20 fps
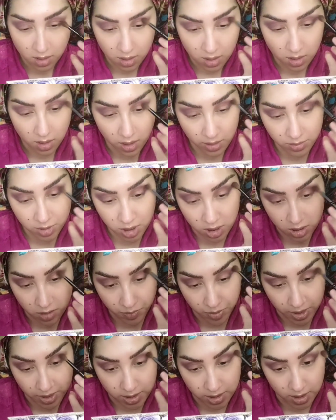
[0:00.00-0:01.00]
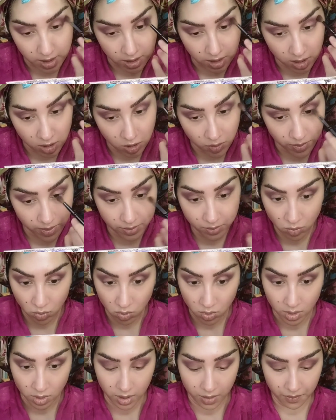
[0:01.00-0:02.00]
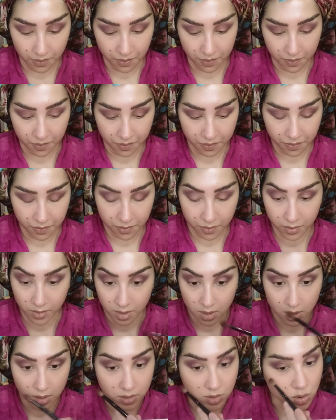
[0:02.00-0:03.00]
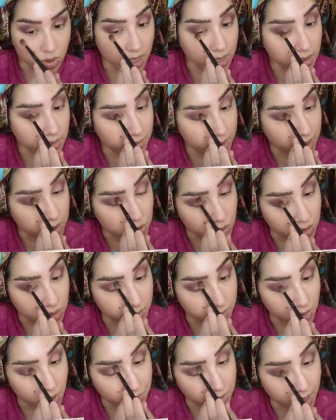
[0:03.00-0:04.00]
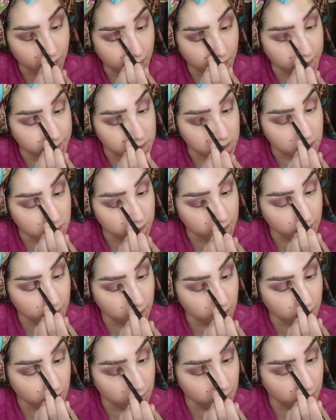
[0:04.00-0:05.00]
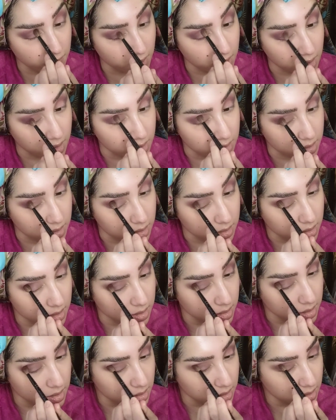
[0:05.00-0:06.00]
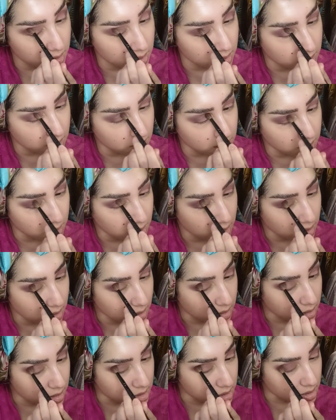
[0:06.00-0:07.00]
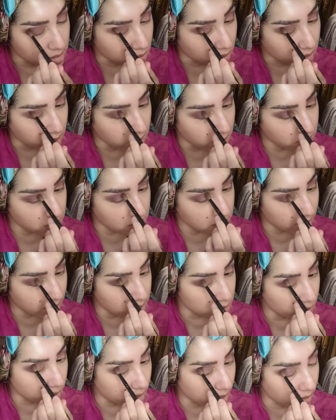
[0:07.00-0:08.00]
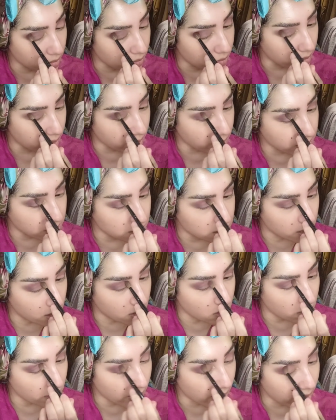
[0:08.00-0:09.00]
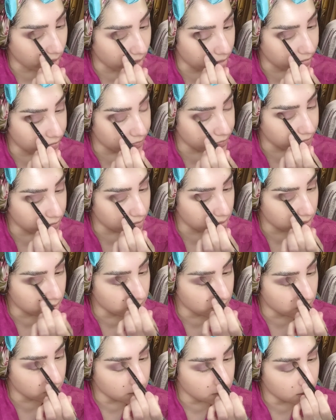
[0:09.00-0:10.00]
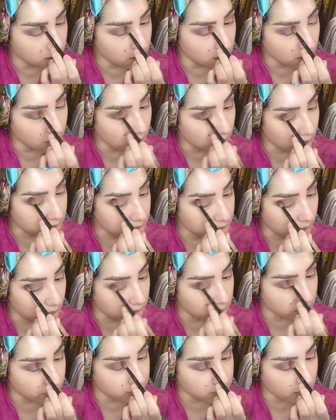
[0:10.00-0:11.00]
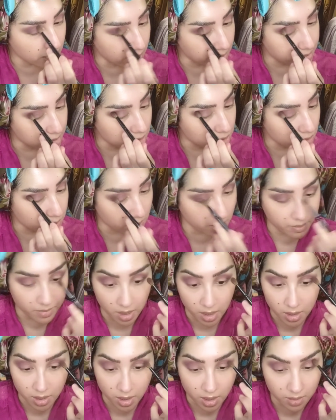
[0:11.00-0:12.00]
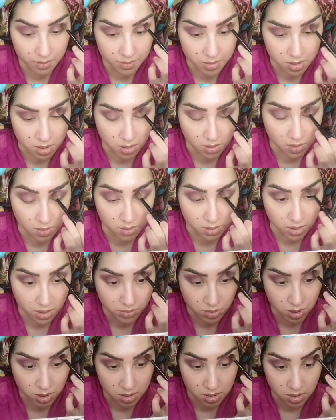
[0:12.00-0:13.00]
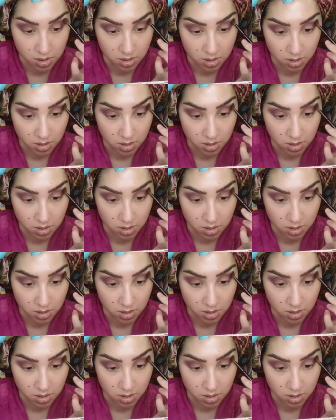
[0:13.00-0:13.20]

I'm just blending a little bit more, trying to make sure that both eyes look even. This is one of those days when I really don't have a ton of time to do my makeup, so I'm just